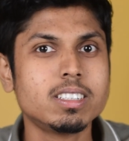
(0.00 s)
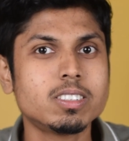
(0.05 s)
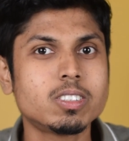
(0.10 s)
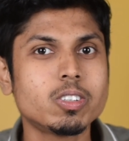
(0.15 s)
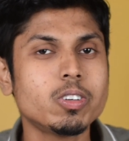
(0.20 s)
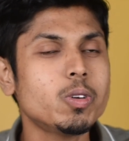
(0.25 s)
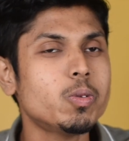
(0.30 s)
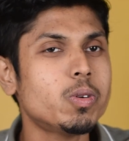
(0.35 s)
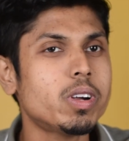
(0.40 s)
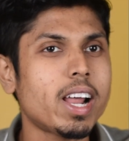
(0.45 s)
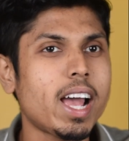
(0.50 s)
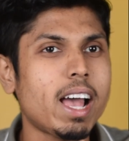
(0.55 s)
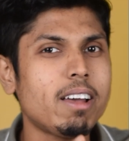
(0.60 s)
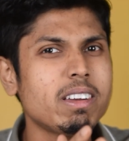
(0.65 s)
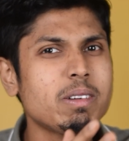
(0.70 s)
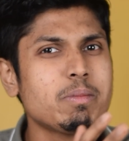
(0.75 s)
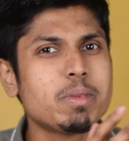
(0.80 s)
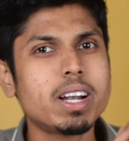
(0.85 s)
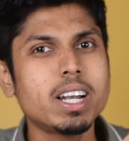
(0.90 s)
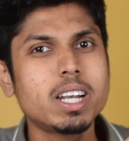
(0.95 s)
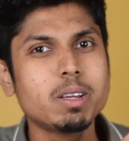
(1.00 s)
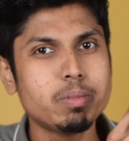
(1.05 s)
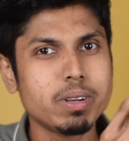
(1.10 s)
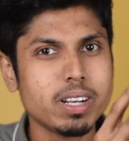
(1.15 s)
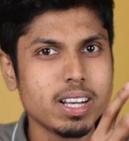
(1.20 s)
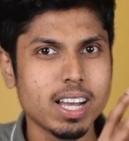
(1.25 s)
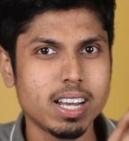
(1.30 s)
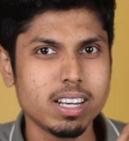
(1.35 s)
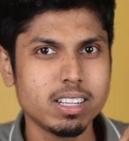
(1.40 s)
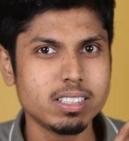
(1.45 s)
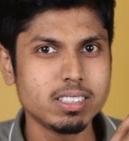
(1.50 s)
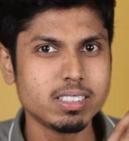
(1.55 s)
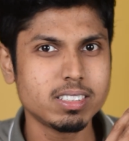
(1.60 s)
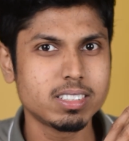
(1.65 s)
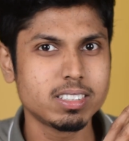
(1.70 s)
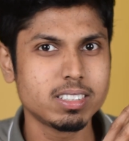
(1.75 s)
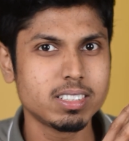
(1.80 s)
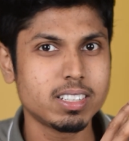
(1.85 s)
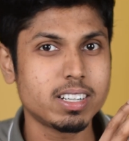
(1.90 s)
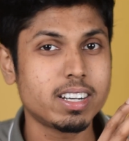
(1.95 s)
So you are having multiple
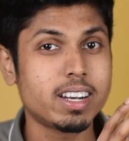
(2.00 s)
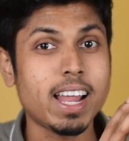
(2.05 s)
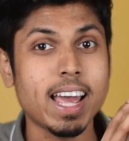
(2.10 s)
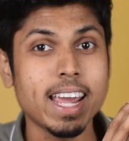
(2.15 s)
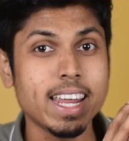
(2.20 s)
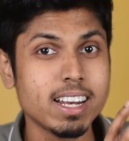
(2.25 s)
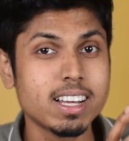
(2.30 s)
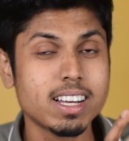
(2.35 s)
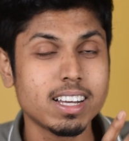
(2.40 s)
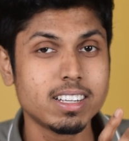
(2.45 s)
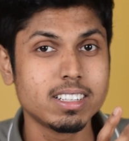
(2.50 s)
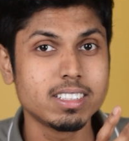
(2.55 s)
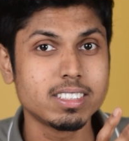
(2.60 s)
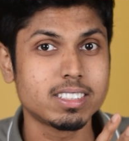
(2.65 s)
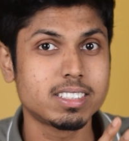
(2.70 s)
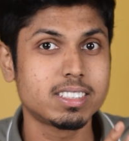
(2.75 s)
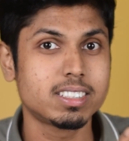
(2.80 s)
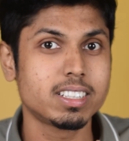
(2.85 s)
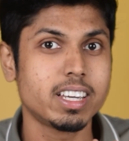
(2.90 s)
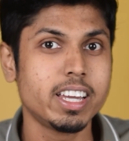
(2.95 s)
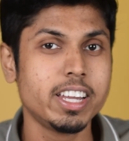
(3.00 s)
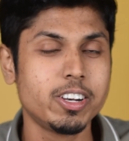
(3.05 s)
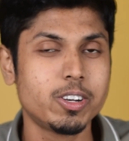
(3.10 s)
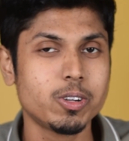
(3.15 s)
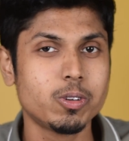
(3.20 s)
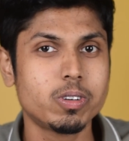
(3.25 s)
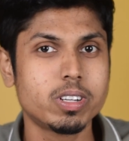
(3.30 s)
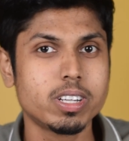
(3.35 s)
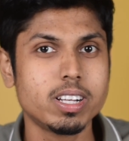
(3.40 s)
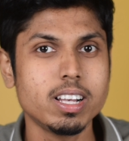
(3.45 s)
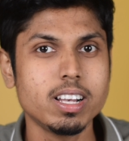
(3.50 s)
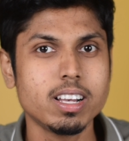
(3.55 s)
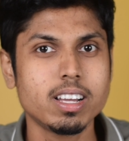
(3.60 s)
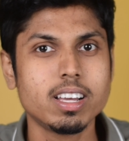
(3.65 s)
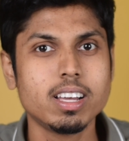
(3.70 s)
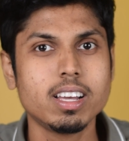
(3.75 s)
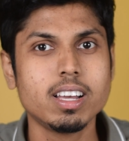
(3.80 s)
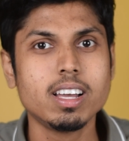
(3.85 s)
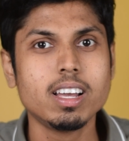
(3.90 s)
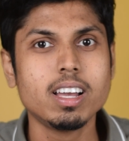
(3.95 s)
colors, 9 colors in total,
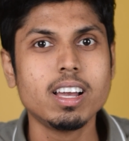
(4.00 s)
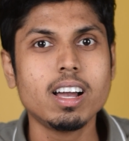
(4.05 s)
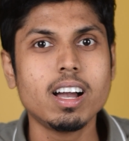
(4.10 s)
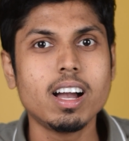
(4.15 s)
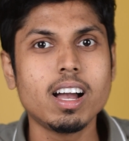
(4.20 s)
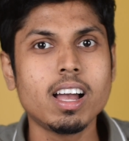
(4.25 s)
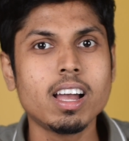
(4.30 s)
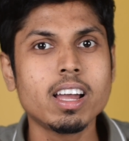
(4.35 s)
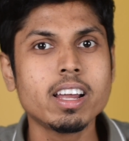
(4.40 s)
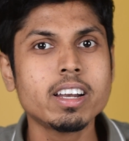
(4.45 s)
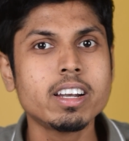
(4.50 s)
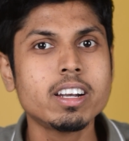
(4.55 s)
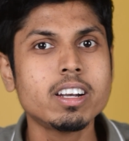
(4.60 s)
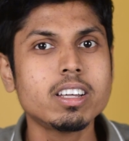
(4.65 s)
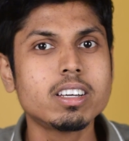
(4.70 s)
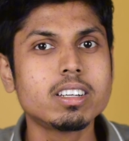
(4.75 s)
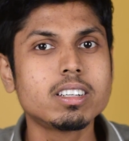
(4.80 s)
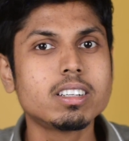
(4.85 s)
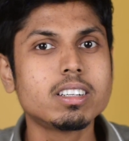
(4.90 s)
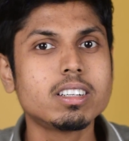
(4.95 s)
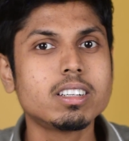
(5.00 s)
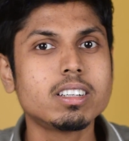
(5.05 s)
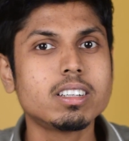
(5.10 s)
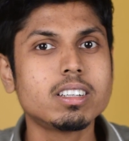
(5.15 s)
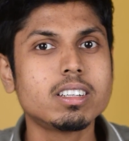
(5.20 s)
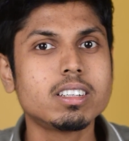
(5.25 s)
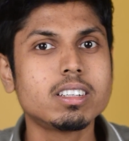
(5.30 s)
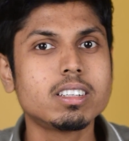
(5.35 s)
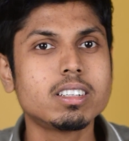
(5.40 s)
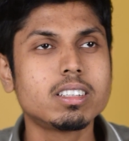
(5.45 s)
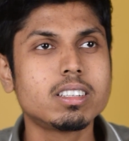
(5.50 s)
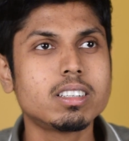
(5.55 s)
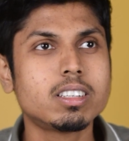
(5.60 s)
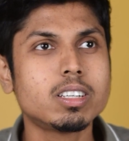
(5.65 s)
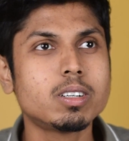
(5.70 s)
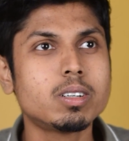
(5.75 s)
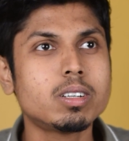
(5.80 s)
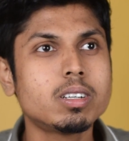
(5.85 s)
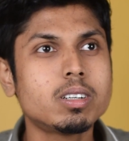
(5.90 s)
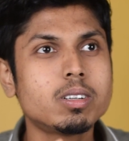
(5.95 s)
and
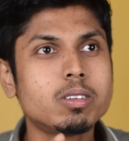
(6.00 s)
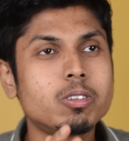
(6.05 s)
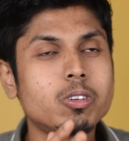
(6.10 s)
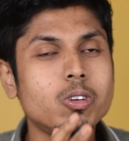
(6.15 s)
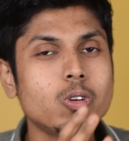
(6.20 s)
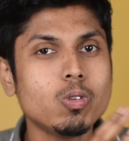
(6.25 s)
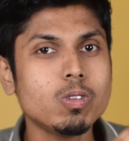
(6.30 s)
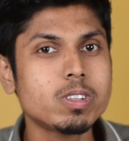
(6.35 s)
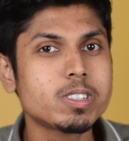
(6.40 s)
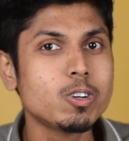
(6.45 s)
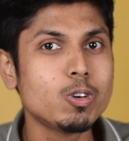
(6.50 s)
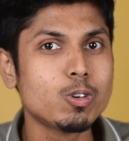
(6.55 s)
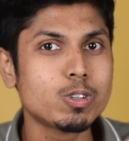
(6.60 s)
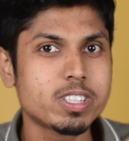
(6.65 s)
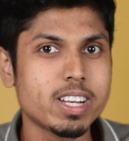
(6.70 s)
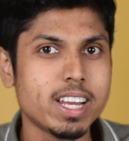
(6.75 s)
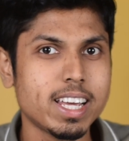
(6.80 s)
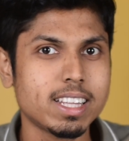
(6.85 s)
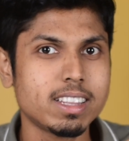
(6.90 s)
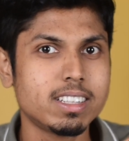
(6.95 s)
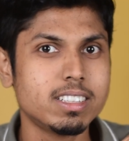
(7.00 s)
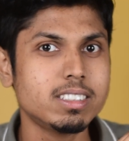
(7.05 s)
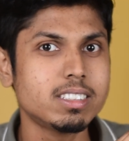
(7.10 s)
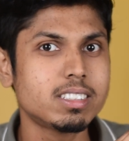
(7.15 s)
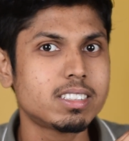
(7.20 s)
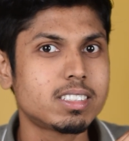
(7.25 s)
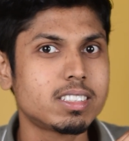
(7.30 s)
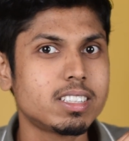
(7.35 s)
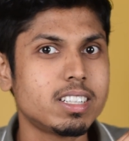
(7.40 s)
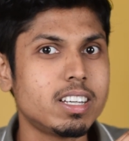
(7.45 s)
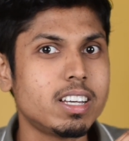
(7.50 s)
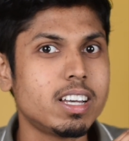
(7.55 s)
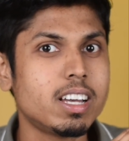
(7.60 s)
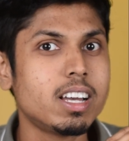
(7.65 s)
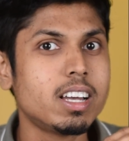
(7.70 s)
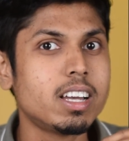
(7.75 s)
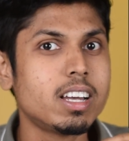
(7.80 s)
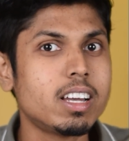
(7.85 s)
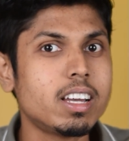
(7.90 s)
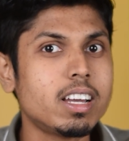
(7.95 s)
the rules goes like this.
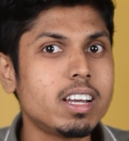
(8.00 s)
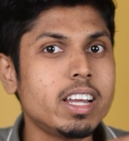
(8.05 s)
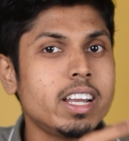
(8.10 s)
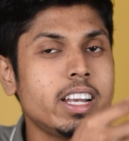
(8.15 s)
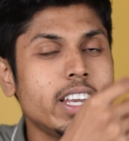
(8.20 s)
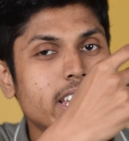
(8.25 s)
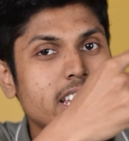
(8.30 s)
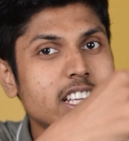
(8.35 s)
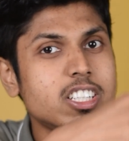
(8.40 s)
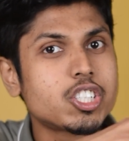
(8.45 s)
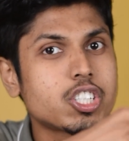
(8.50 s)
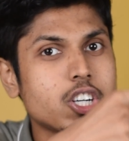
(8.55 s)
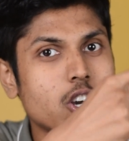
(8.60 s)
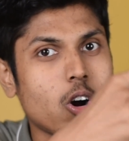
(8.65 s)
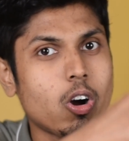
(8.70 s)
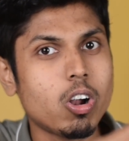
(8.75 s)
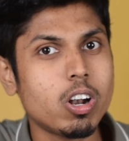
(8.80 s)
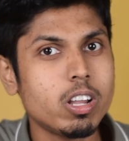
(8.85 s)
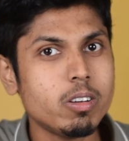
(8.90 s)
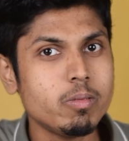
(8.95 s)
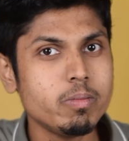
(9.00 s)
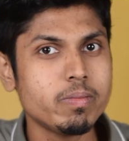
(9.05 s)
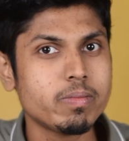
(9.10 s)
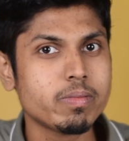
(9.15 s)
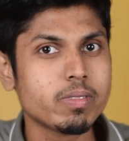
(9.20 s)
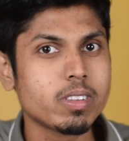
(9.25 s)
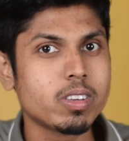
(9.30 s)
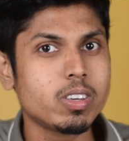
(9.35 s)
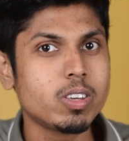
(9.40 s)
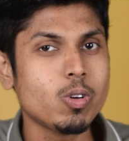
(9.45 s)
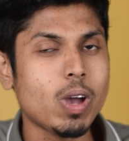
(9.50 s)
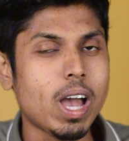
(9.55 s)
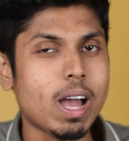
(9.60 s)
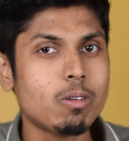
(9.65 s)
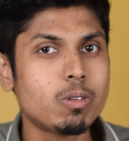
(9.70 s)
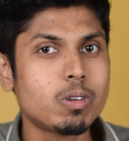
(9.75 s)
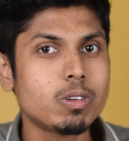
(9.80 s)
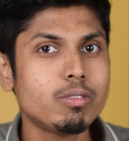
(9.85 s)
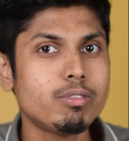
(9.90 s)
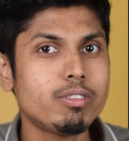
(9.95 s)
In each column, you
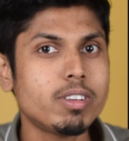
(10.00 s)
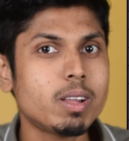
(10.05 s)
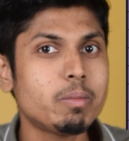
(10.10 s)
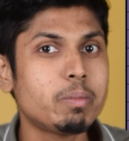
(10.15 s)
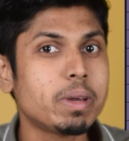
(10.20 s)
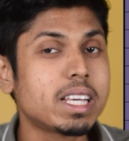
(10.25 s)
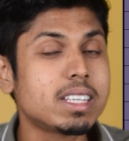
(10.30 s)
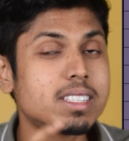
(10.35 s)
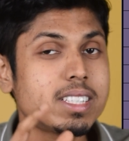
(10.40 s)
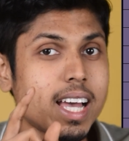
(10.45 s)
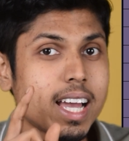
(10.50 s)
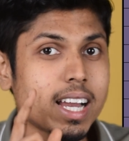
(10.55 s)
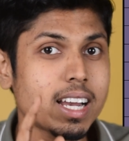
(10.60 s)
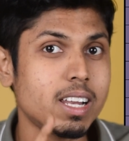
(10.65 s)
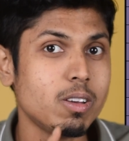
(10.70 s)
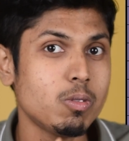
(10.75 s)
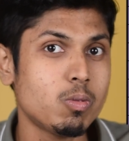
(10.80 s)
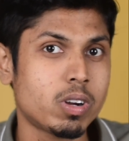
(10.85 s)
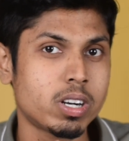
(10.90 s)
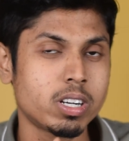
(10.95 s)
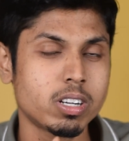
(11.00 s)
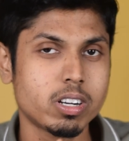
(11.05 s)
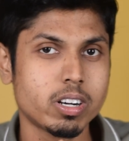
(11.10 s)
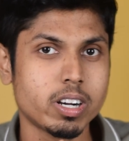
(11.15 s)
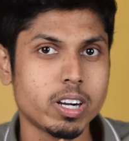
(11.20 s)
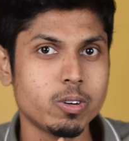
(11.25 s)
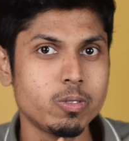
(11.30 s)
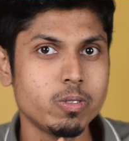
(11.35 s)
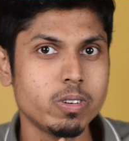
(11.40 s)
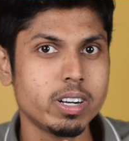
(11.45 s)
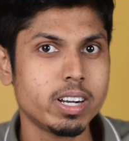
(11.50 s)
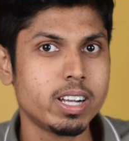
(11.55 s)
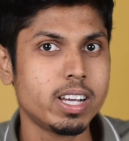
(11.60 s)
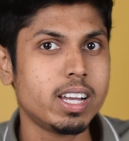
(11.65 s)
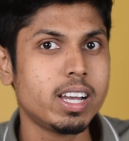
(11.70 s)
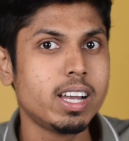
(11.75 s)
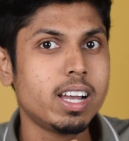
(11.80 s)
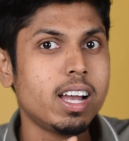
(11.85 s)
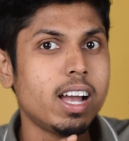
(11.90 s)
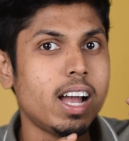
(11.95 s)
have to fill up exactly one crown,
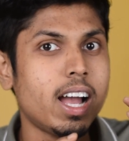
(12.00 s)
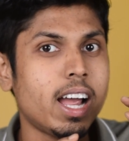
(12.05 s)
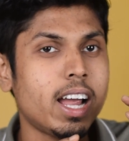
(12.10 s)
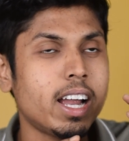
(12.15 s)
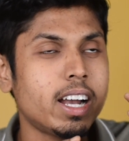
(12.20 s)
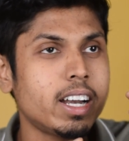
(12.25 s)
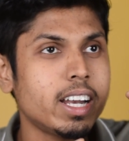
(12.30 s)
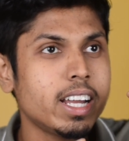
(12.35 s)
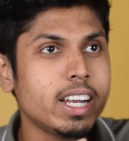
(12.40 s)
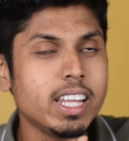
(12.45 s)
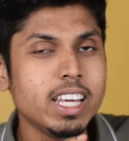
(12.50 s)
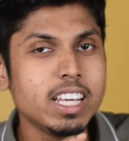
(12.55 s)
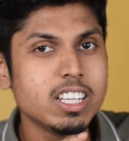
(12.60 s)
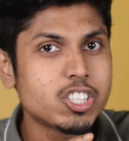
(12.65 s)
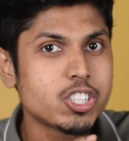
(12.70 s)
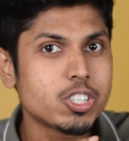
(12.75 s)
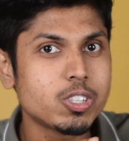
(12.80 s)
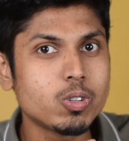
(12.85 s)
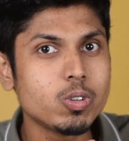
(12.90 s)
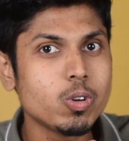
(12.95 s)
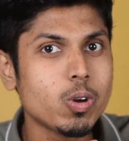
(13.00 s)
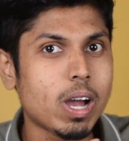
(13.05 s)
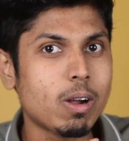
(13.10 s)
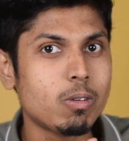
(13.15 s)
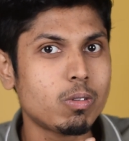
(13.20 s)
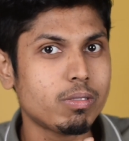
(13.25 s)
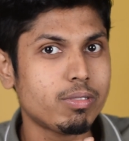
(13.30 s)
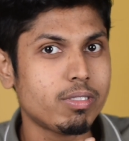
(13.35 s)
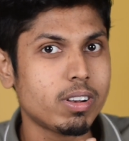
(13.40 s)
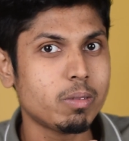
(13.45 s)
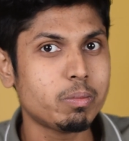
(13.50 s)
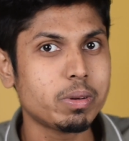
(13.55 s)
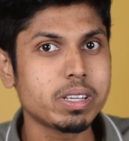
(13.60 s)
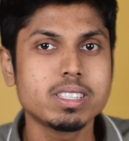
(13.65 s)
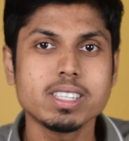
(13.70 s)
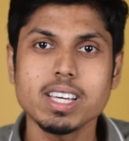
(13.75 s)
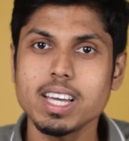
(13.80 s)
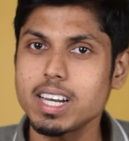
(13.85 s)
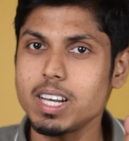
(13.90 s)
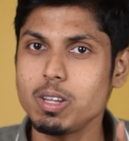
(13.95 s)
and in each row, you have to fill up
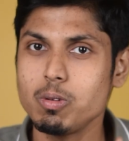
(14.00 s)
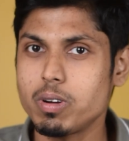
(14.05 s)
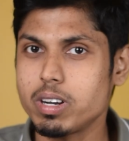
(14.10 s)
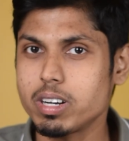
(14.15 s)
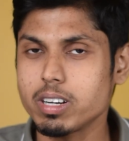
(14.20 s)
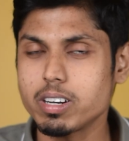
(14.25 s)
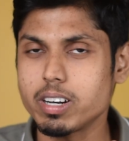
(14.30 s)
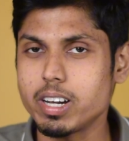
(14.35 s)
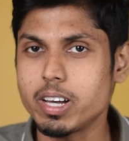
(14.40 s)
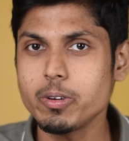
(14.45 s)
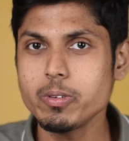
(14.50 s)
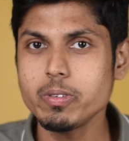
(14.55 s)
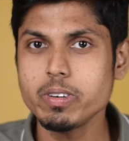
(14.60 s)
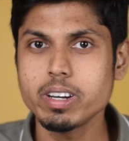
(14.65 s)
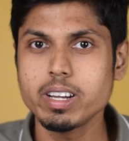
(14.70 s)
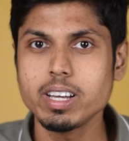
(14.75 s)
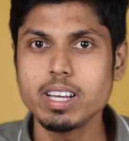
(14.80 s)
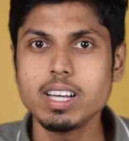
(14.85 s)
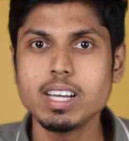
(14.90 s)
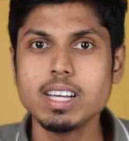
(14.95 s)
exactly one crown.